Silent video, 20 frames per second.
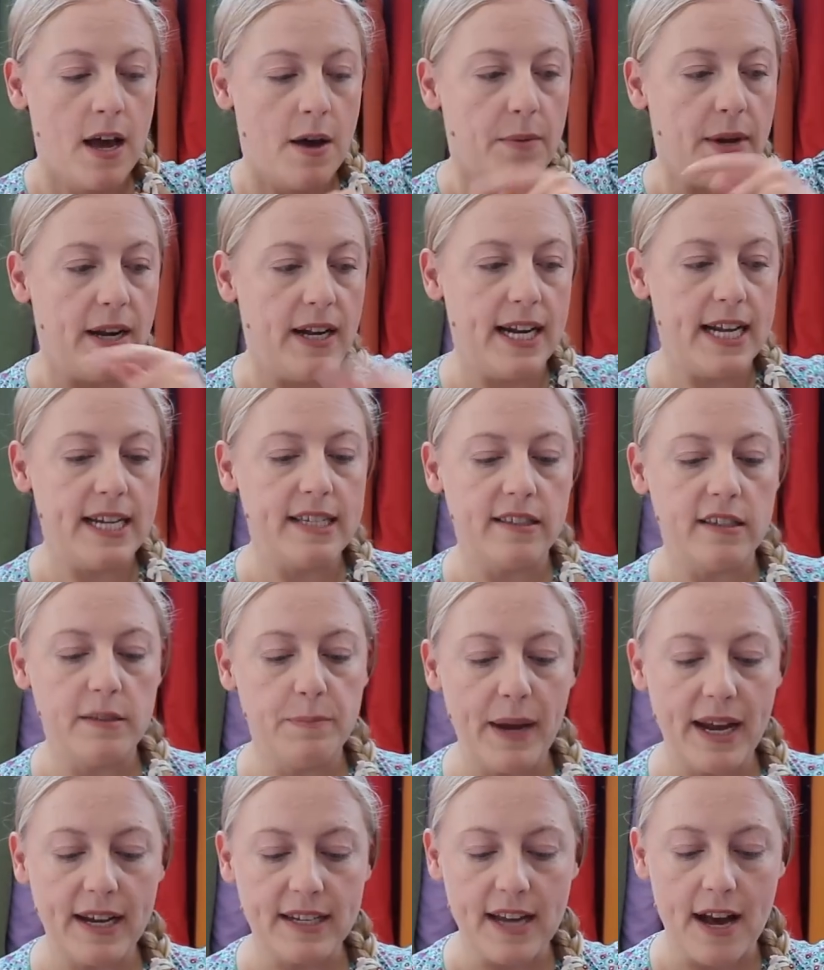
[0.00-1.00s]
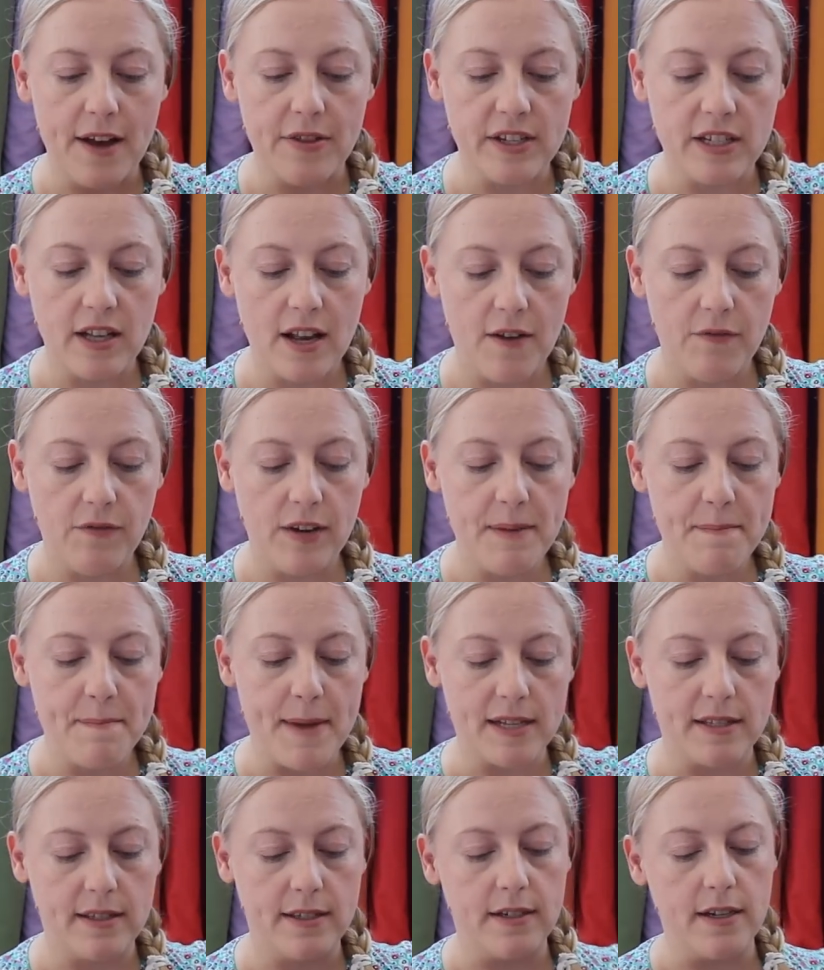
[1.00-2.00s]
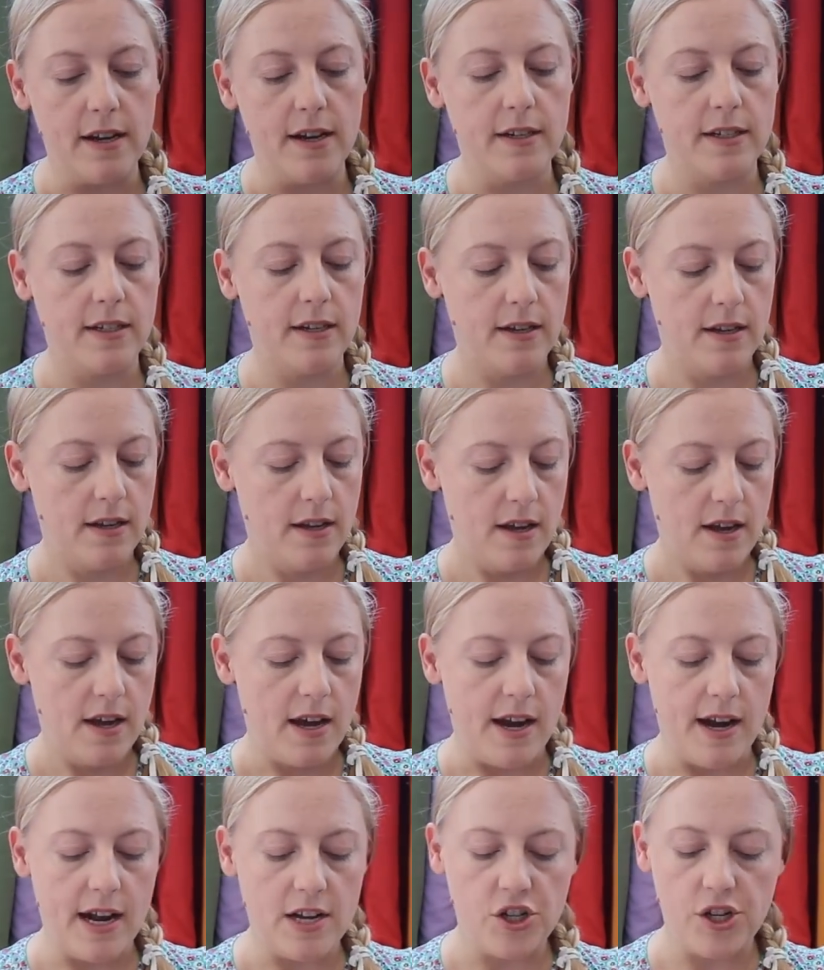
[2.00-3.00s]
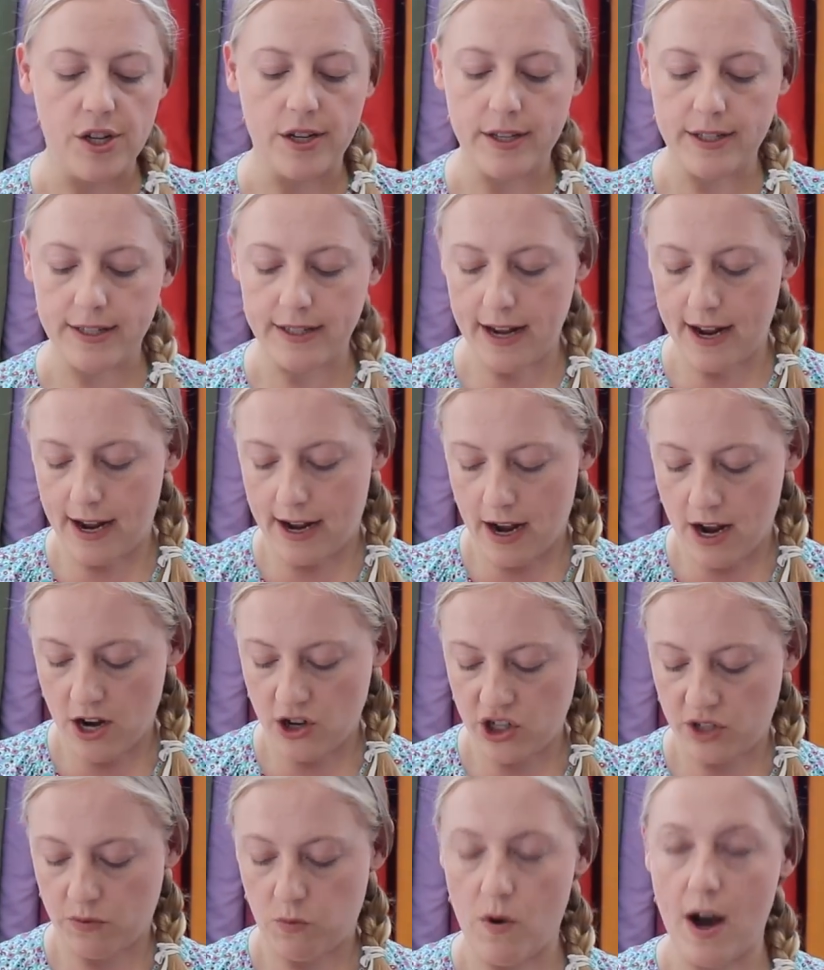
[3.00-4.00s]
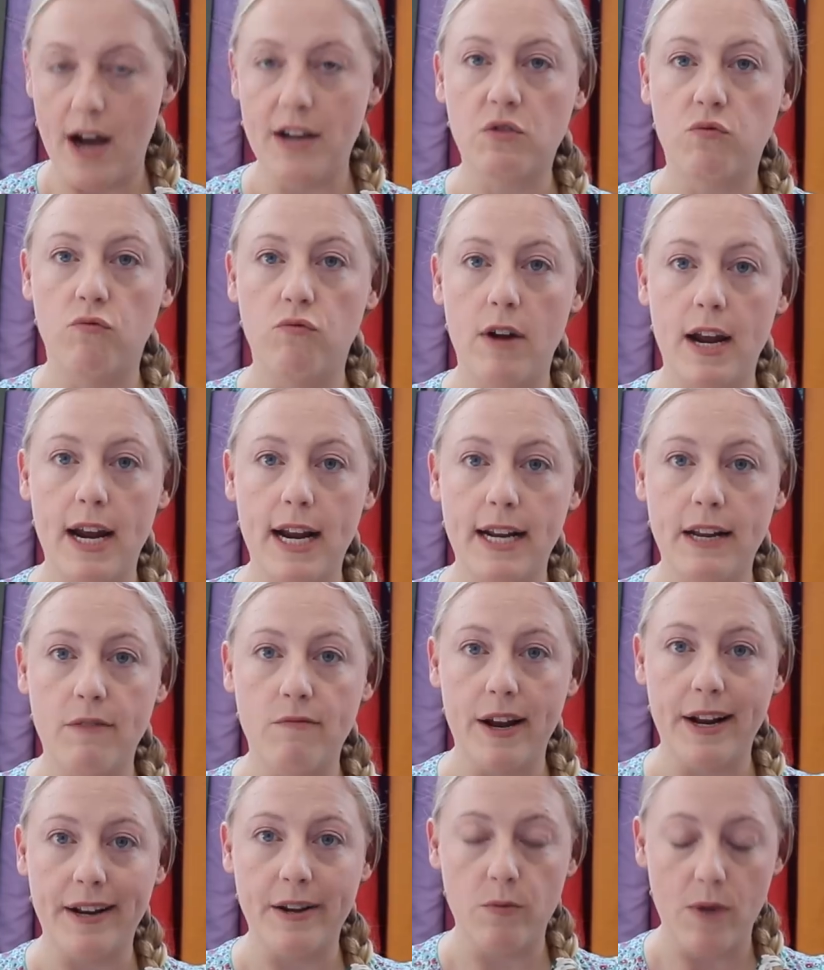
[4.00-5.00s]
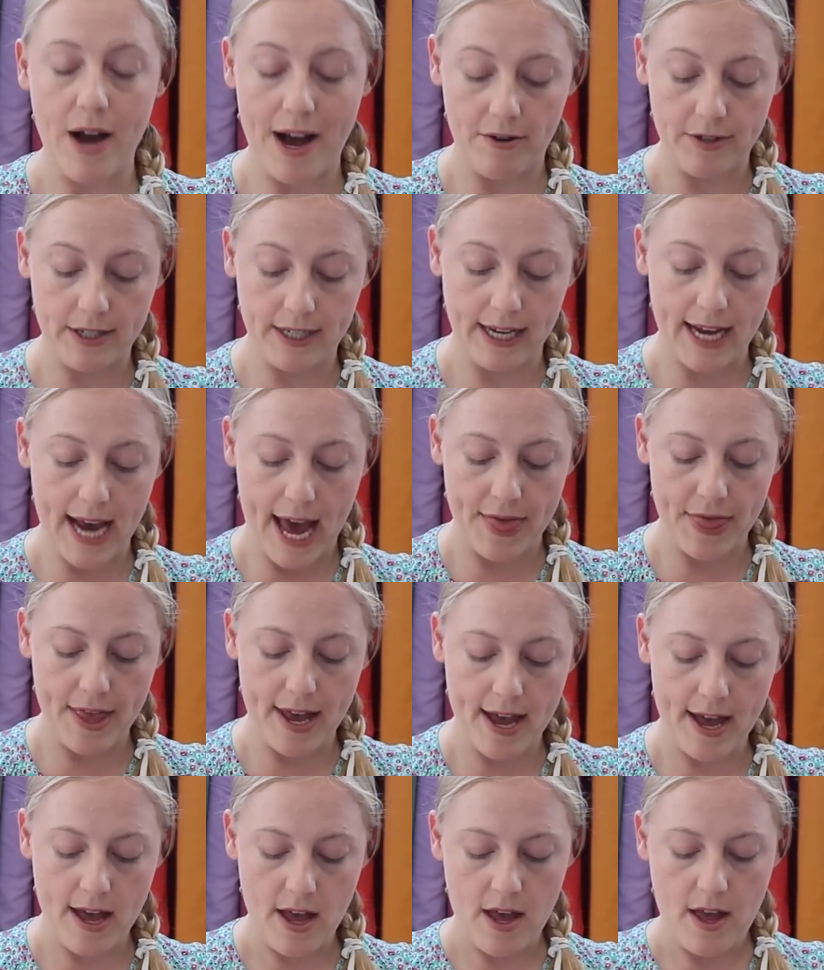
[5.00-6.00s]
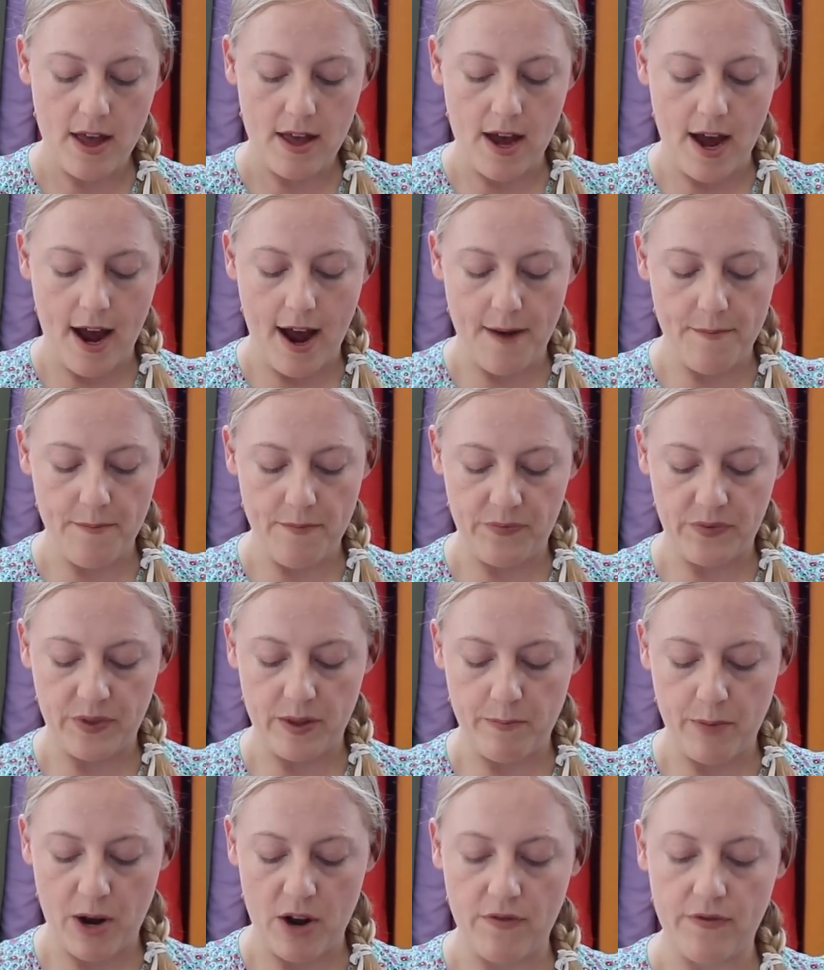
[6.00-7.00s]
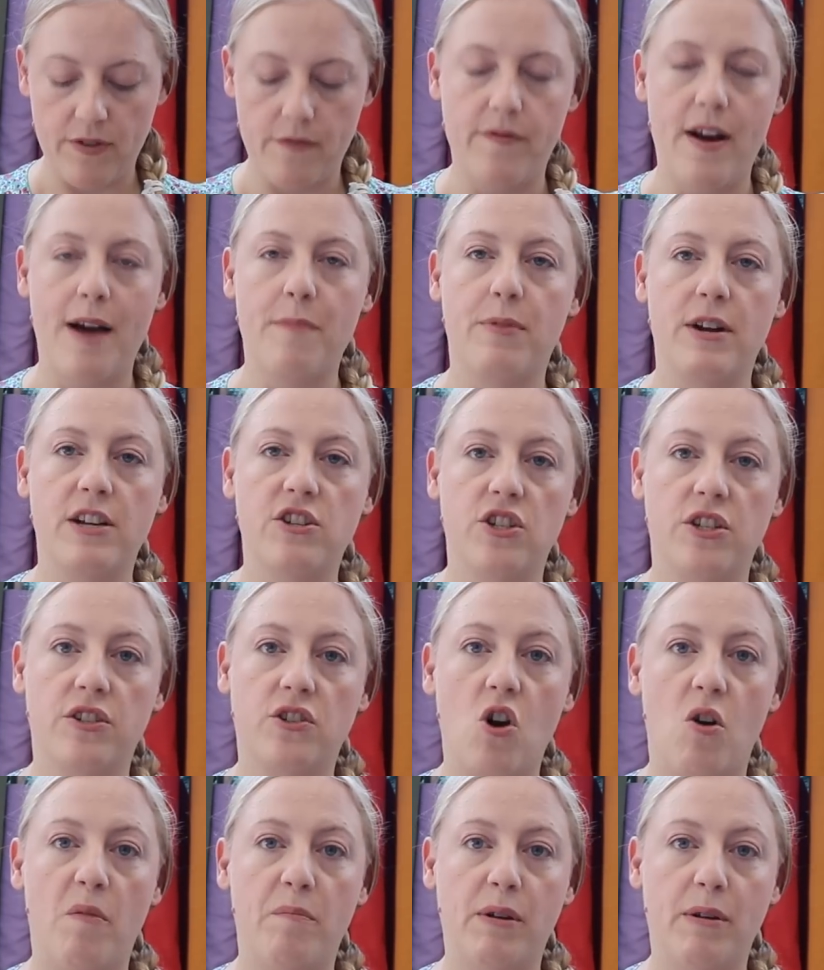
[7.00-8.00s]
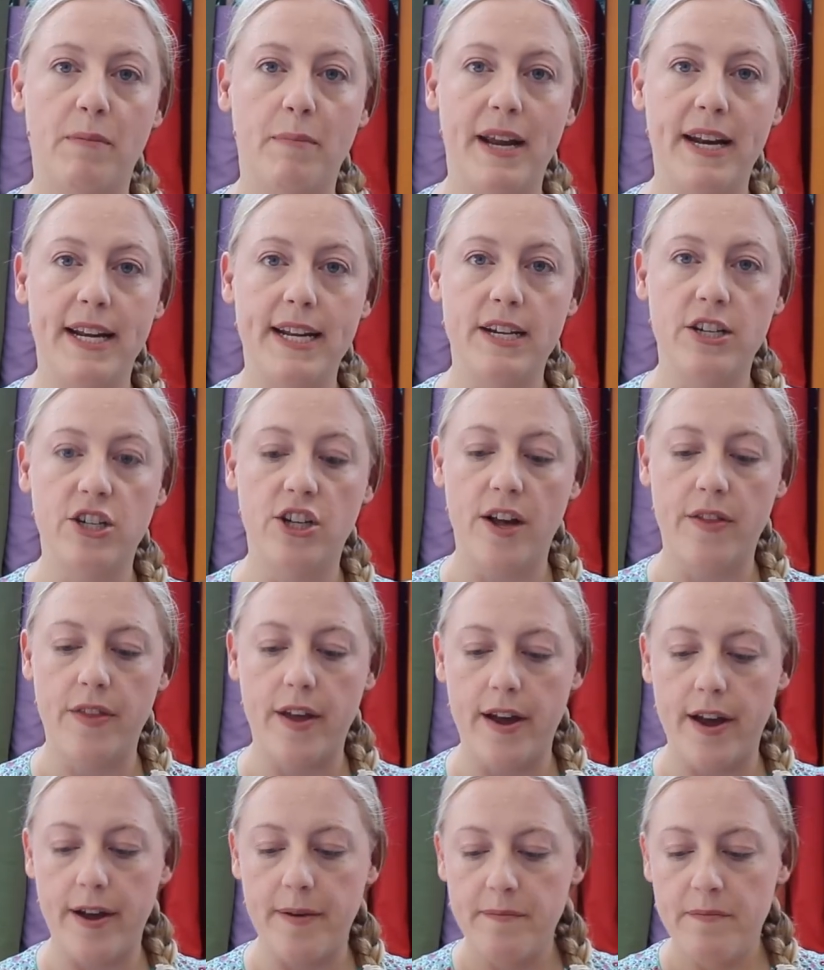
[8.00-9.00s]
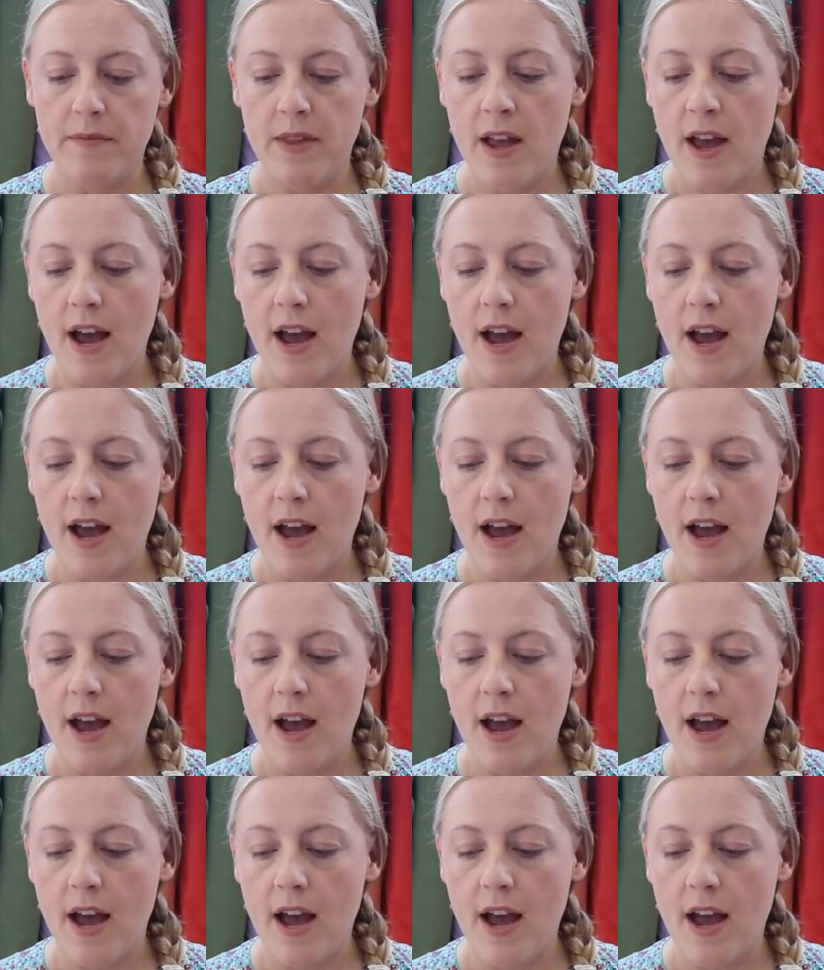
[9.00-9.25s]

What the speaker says: But Lisa's picked out this lovely mustard, and as you can see, it just works really, really well together. Both the fabrics just complement each other.